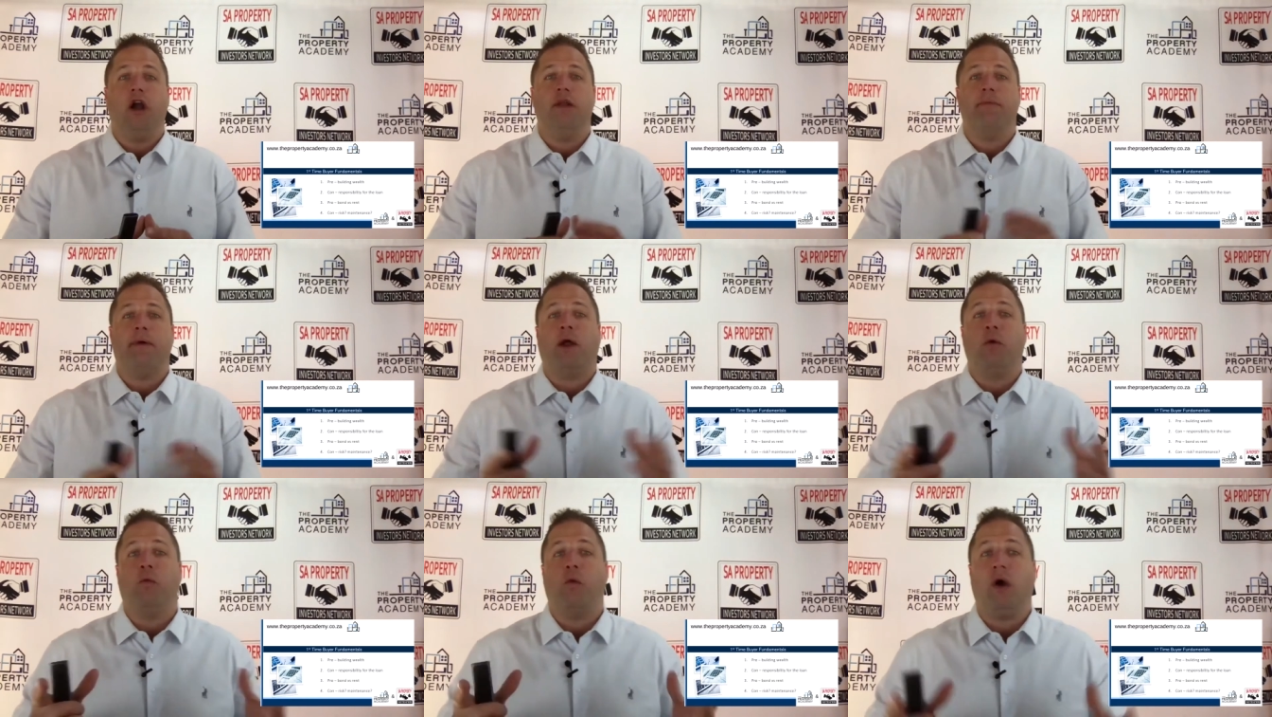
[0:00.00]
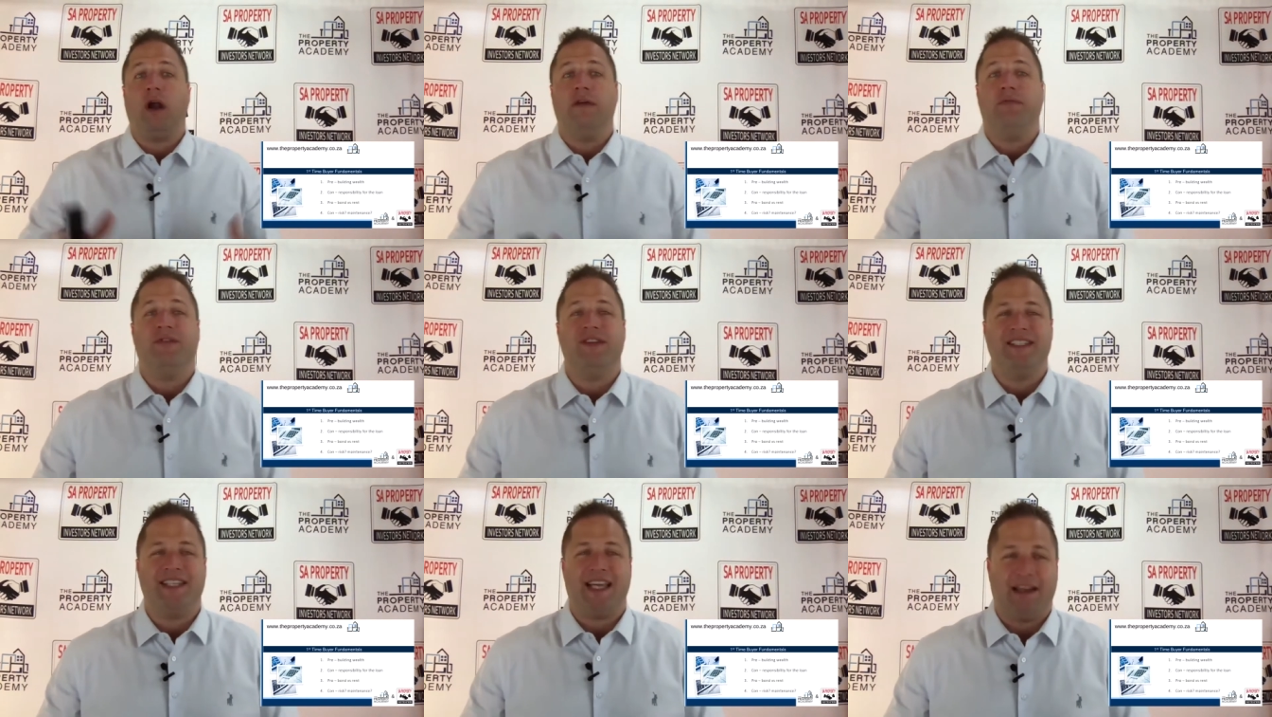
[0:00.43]
about what
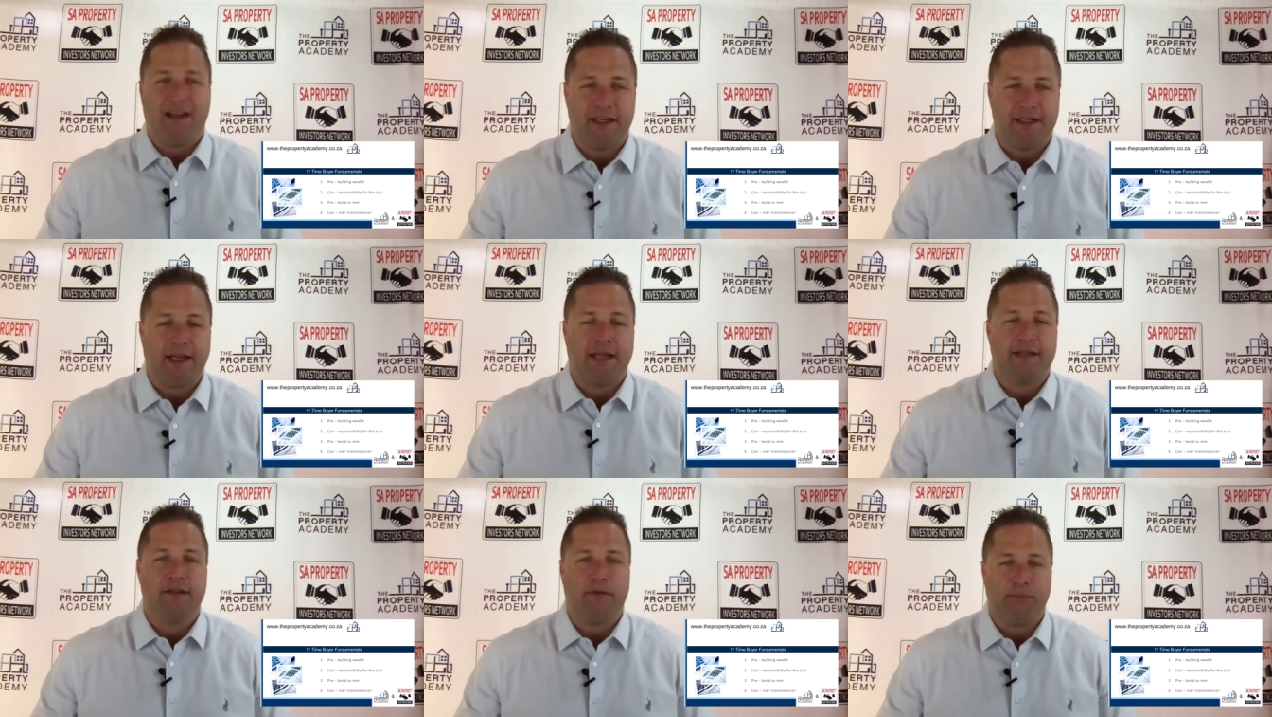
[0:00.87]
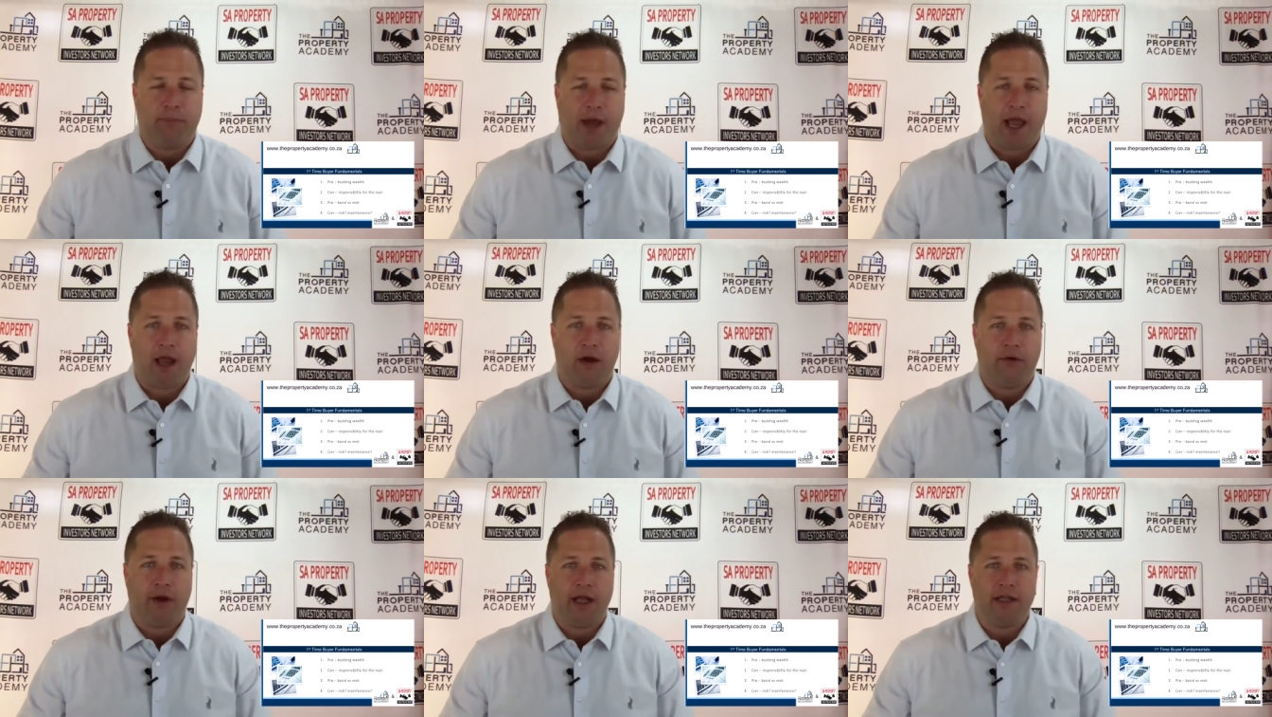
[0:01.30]
if the tenant doesn't
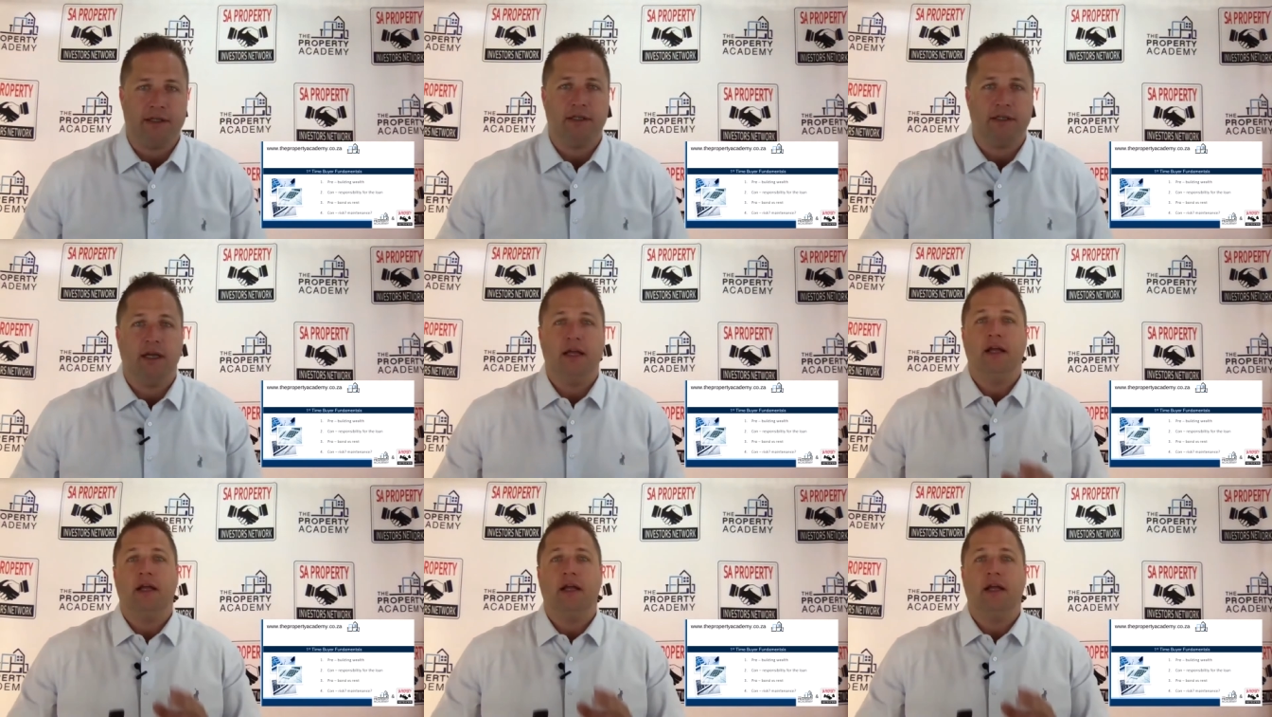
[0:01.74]
pay rent,